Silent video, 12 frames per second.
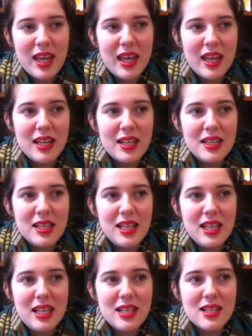And
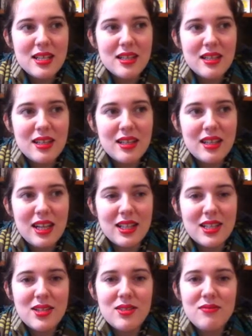he's
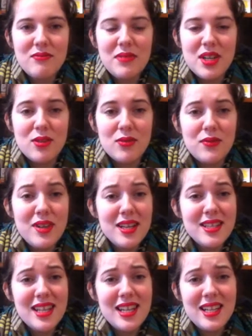got this,
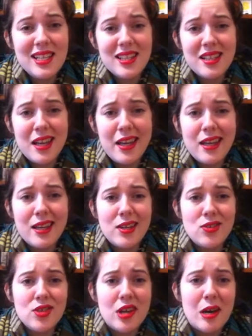fiance he doesn't like
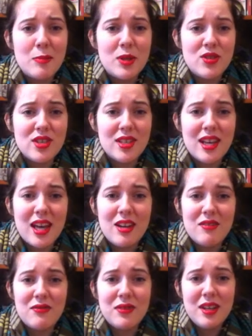and a job that's just kind
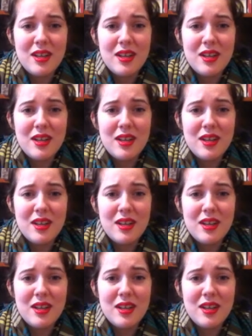of